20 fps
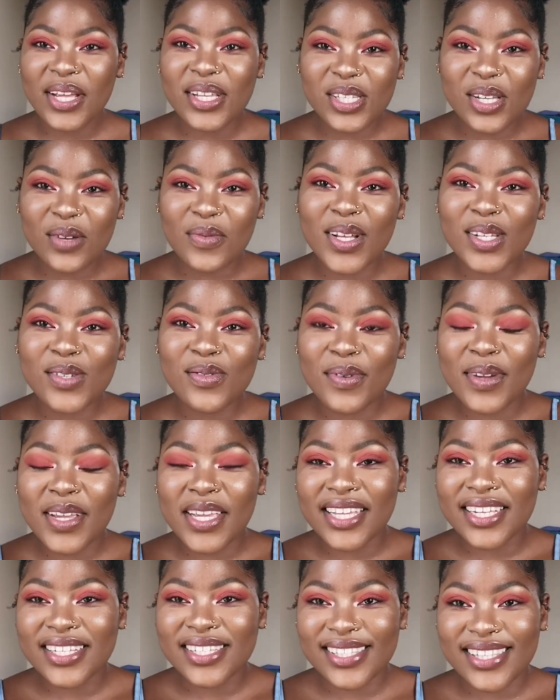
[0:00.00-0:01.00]
So much for
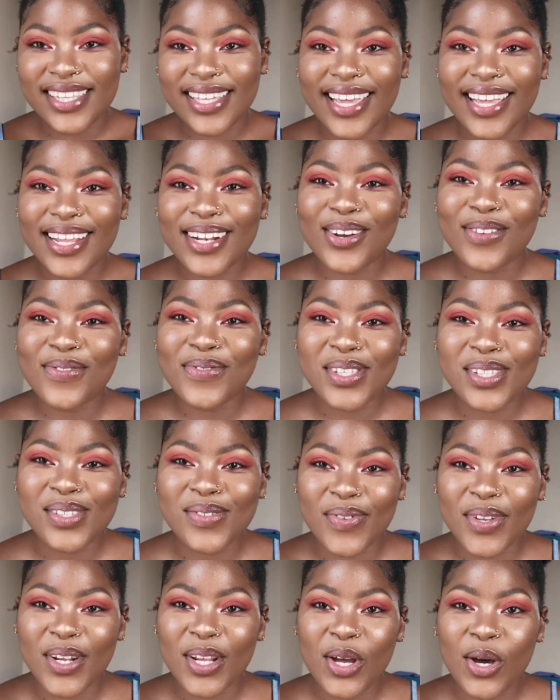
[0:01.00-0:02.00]
making it to the end of this
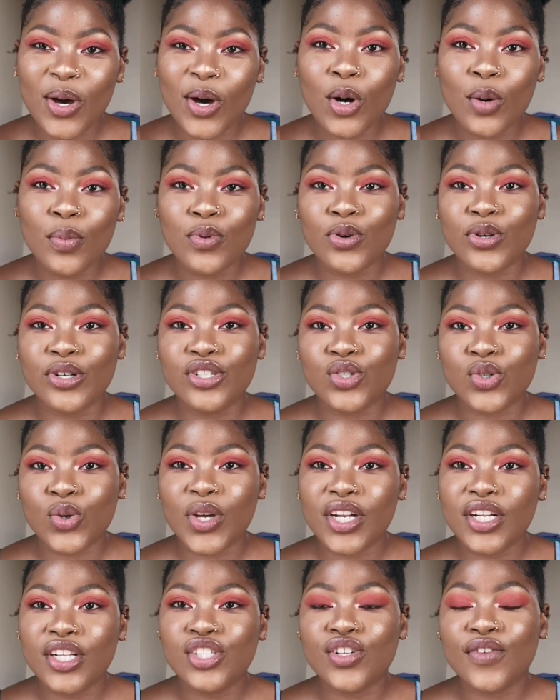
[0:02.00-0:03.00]
video. I hope you
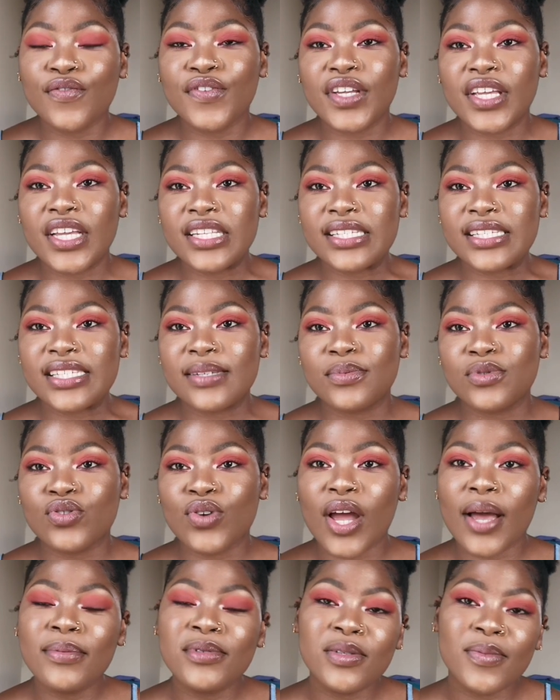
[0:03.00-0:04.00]
enjoyed it. Don't forget to
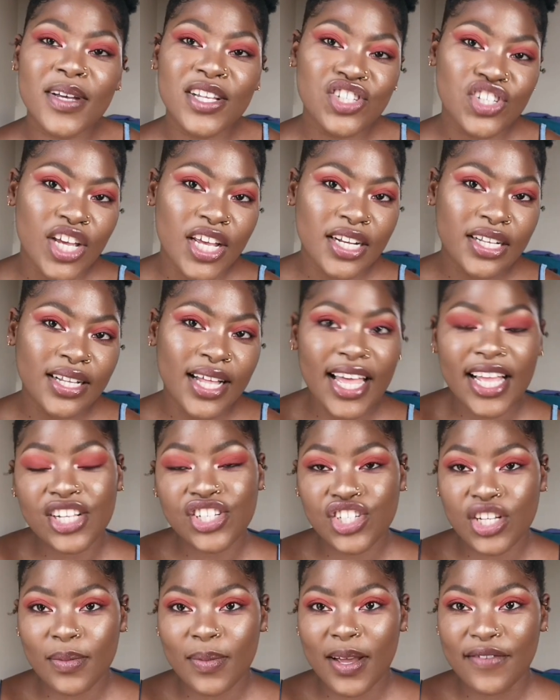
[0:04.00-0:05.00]
subscribe to my channel and
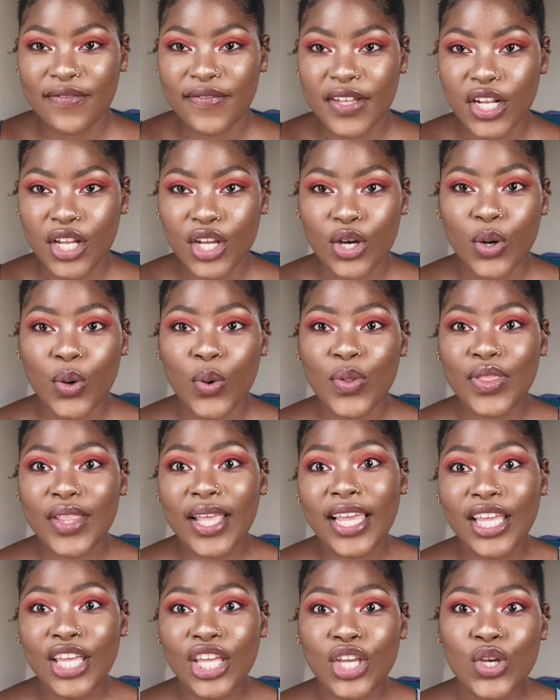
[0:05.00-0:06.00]
share my video.
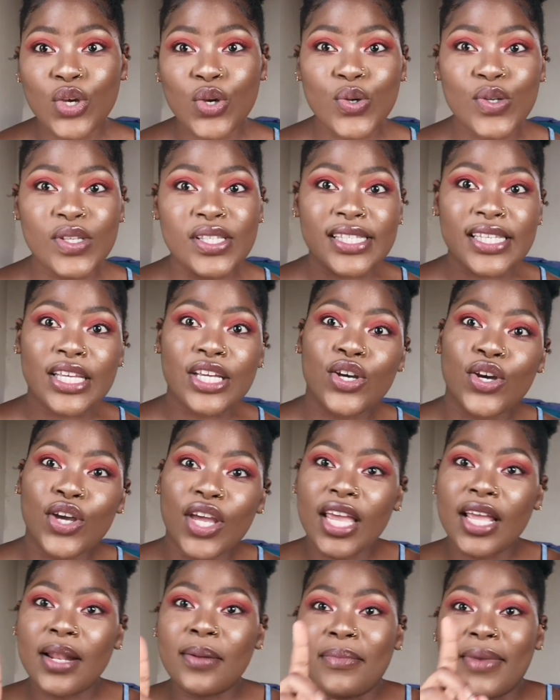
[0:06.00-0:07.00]
Thank you. See you
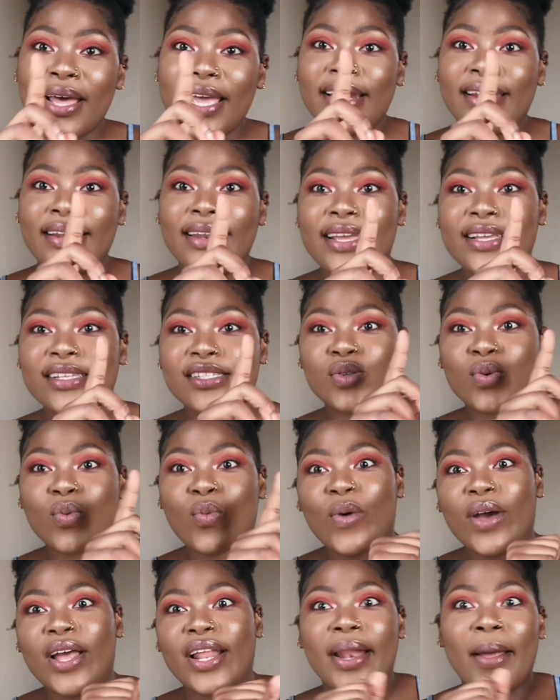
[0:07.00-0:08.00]
in the next
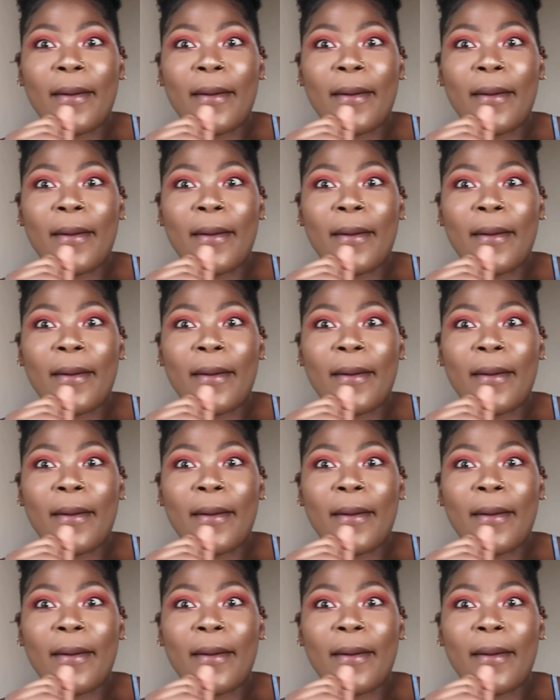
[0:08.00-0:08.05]
one.